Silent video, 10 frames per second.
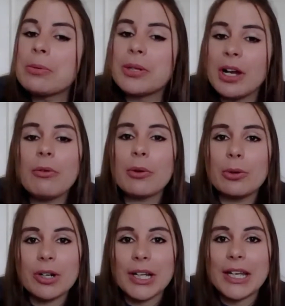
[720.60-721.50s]
not
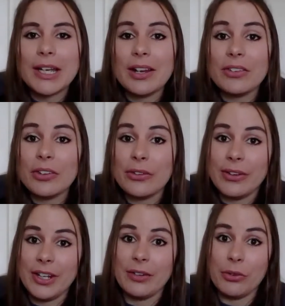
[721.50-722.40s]
record again until the
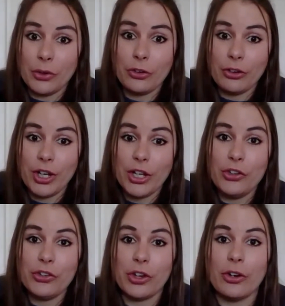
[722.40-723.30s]
day of surgery.
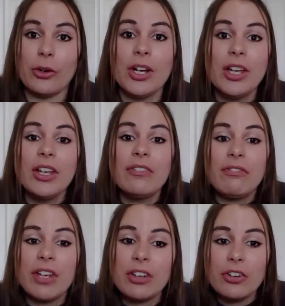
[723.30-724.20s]
So
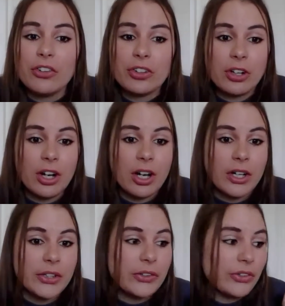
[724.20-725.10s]
fingers
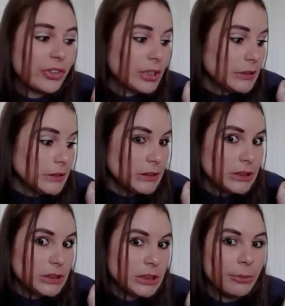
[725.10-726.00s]
crossed.
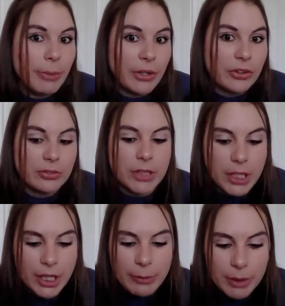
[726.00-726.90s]
Oh, best of luck.
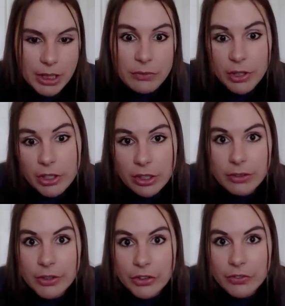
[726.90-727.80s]
I'm getting very
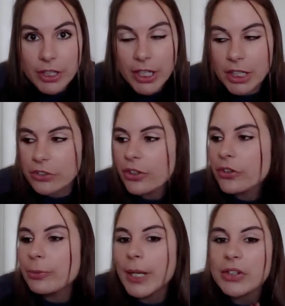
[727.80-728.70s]
nervous and very anxious,
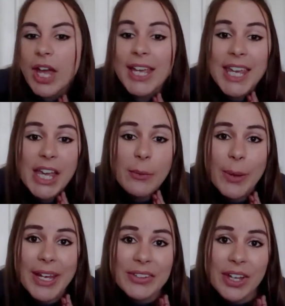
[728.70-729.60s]
but I can't
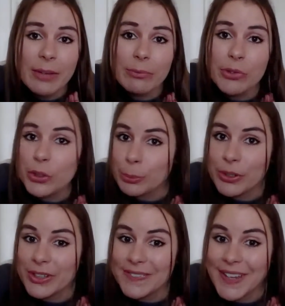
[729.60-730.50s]
wait. I'm super
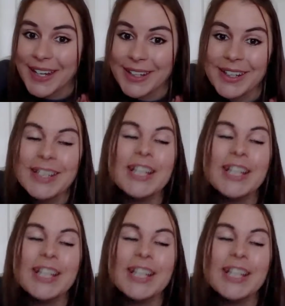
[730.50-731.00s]
excited.